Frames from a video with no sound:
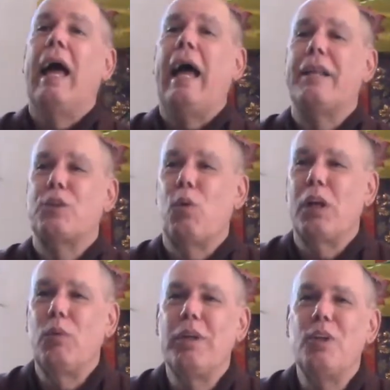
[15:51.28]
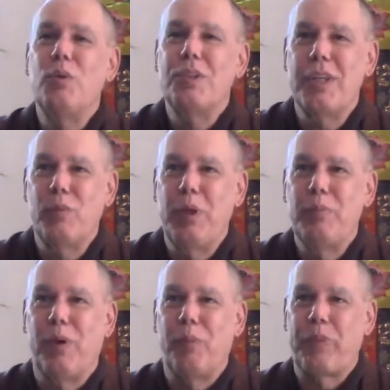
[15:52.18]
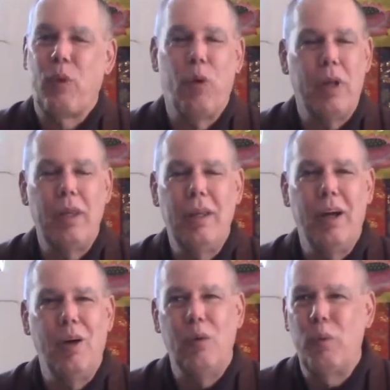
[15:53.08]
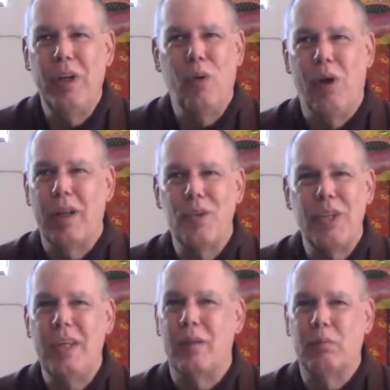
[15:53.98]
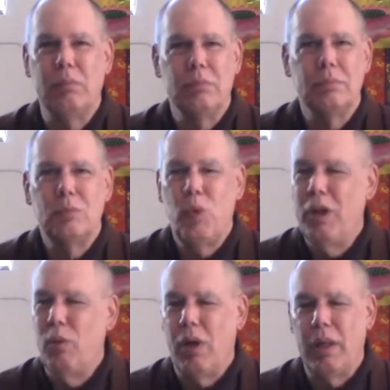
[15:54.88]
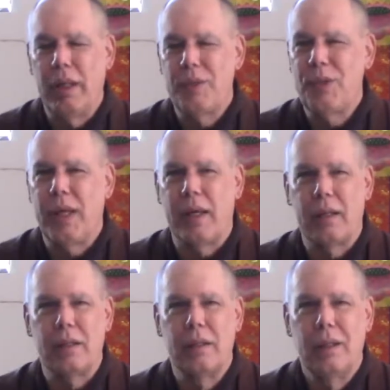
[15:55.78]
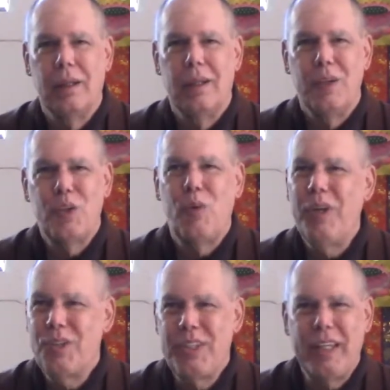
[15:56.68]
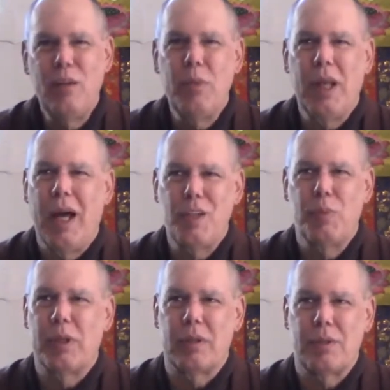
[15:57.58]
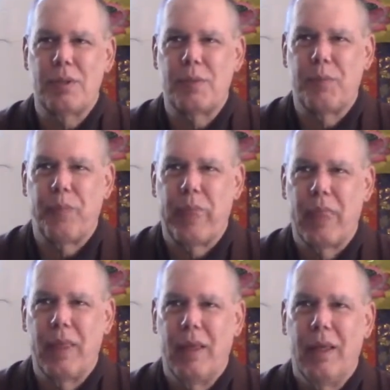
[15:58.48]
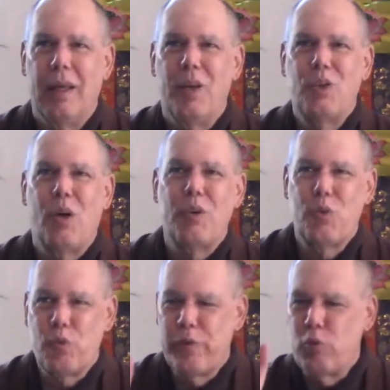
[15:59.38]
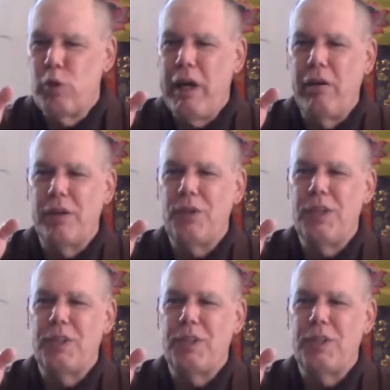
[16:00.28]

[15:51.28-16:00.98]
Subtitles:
And so what do we do with sick people? Well, you know, we don't want to see them. We don't want to get sick. So we stick them in hospitals. So it's rare to see